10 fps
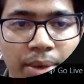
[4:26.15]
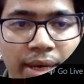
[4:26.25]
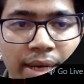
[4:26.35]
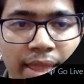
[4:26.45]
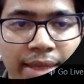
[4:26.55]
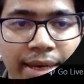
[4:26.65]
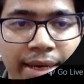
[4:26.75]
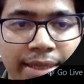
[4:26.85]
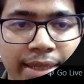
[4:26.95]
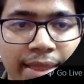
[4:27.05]
Let's
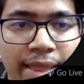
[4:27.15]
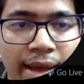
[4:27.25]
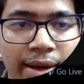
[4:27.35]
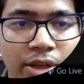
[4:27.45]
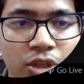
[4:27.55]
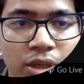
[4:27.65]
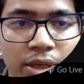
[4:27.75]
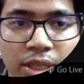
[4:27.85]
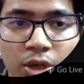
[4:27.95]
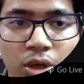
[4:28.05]
delete this ArrayList
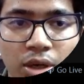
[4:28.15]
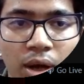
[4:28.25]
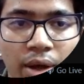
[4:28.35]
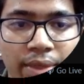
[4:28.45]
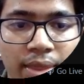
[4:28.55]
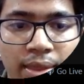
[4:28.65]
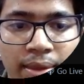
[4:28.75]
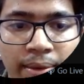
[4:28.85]
collection.class.